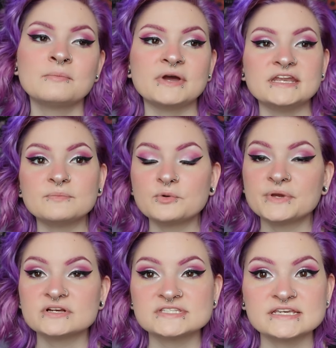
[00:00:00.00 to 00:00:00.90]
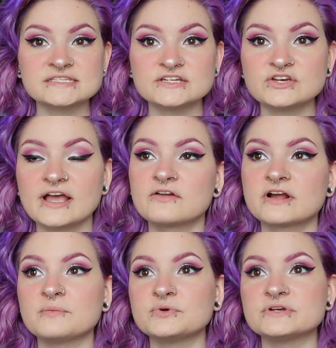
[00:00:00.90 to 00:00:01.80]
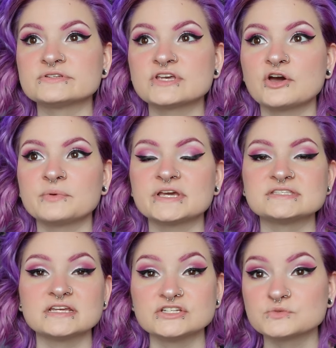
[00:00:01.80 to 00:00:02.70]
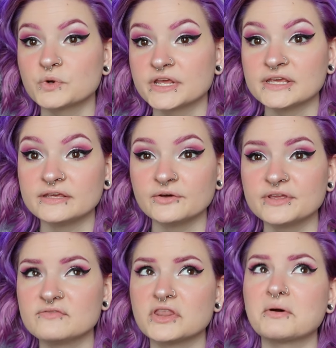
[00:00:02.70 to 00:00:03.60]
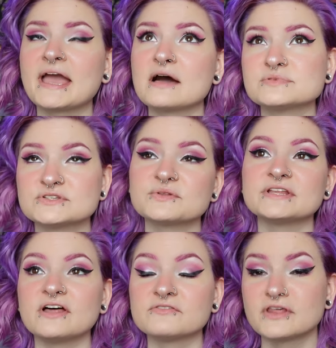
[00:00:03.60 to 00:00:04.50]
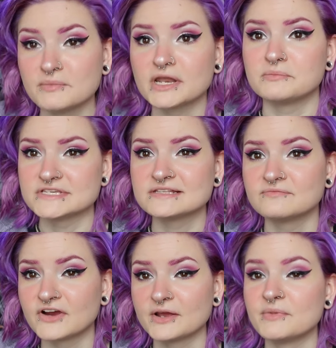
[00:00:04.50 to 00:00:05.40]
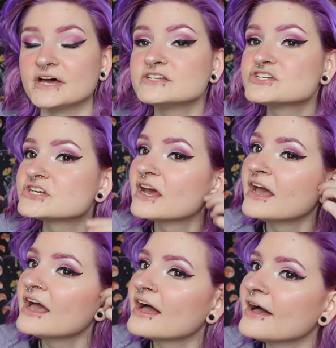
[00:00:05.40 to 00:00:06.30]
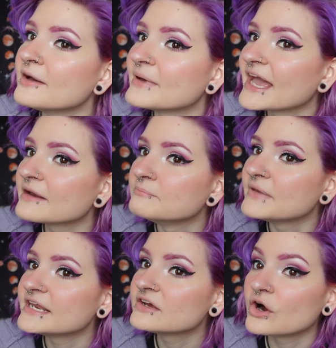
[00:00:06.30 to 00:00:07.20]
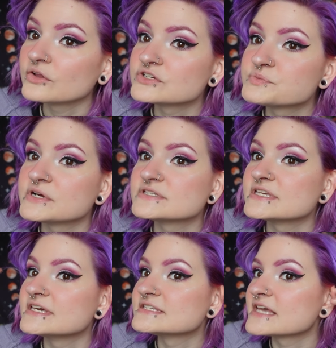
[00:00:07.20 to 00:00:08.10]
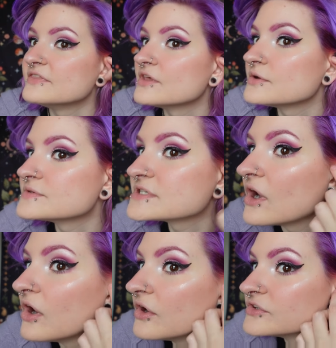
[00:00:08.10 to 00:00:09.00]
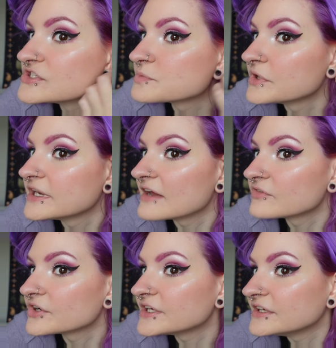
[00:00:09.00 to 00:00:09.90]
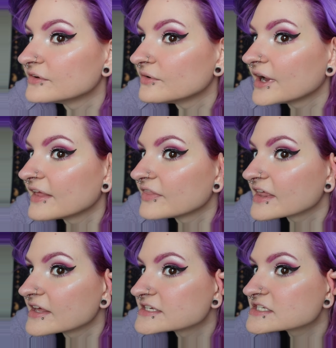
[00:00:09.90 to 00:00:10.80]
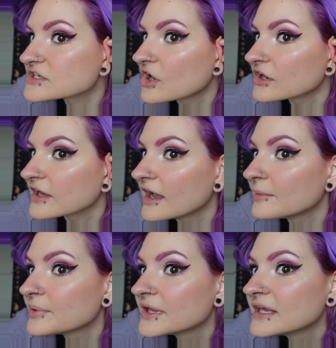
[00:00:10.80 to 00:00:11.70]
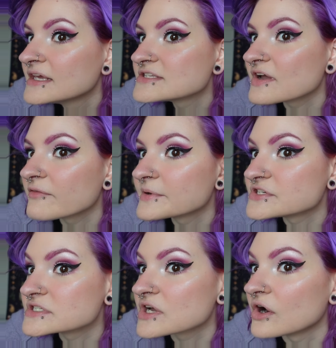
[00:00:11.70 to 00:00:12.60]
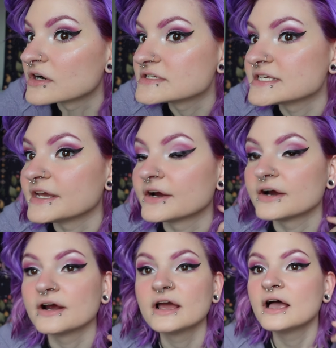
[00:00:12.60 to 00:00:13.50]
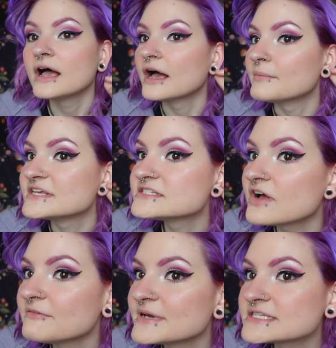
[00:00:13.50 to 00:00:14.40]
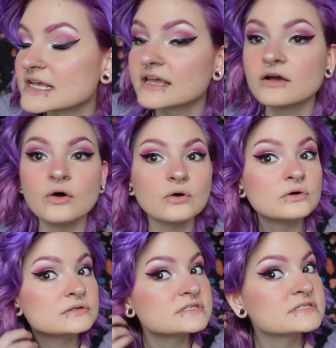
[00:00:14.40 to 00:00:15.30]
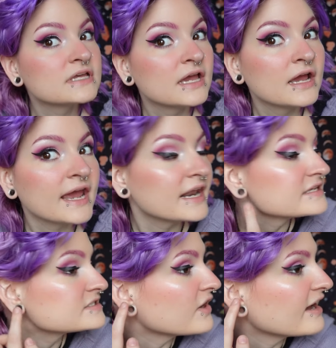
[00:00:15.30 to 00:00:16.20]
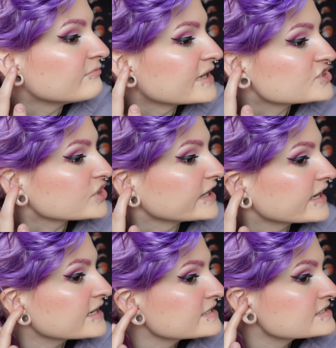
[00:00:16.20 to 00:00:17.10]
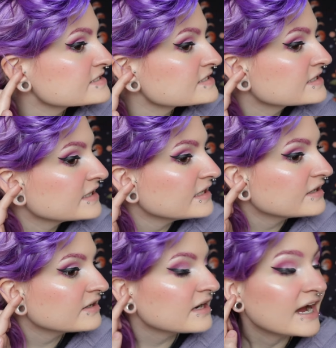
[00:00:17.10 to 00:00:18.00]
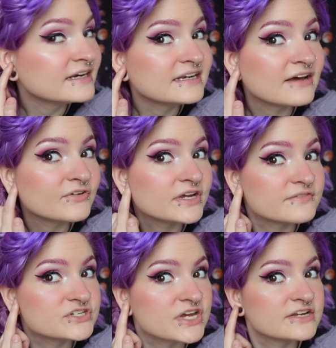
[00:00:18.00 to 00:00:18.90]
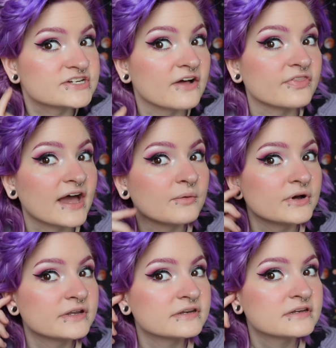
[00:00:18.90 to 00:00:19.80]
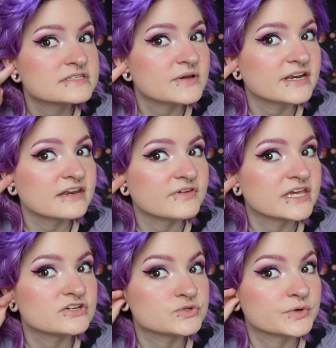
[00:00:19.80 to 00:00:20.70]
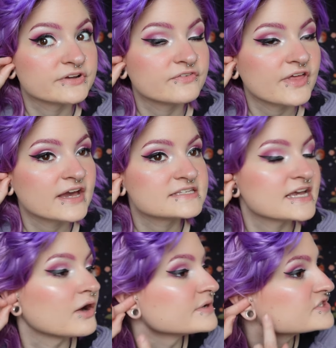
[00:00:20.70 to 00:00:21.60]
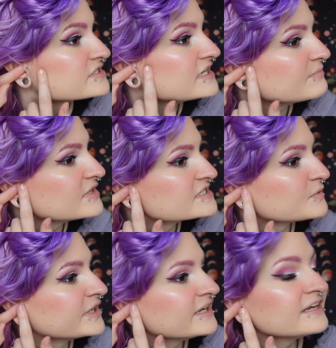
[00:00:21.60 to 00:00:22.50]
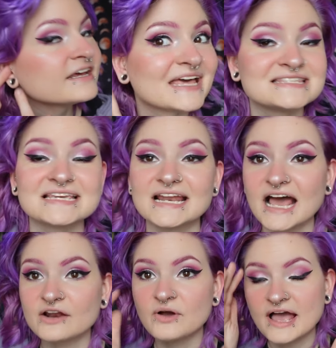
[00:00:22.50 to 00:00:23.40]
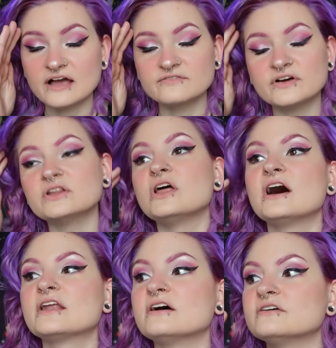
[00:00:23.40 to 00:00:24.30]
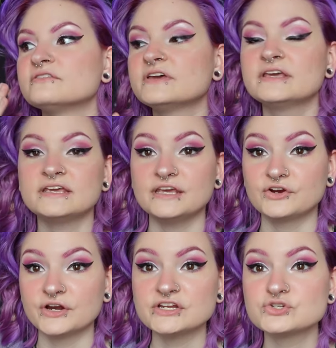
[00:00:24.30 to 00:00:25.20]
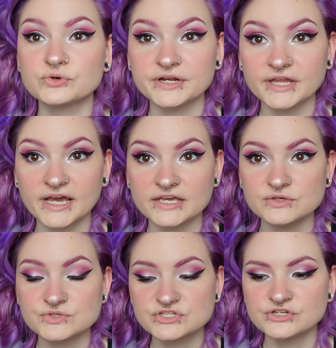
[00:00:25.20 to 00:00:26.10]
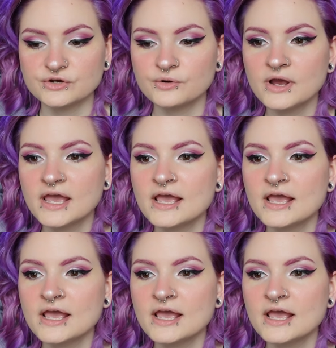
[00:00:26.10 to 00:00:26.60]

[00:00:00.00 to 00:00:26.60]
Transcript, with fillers: My nipple piercings I took out a couple years ago because they just wouldn't heal even though I absolutely loved them and I miss them very much. Um, I had many cartilage piercings and those all just would never heal and they like scarred up. So I have a bunch of scars here. Um, I still have my second holes and I still have my tragus here. I never even change out that one. So I didn't even get jewelry for that because I always just keep this one in. That's it. I don't have a lot of earring jewelry like I used to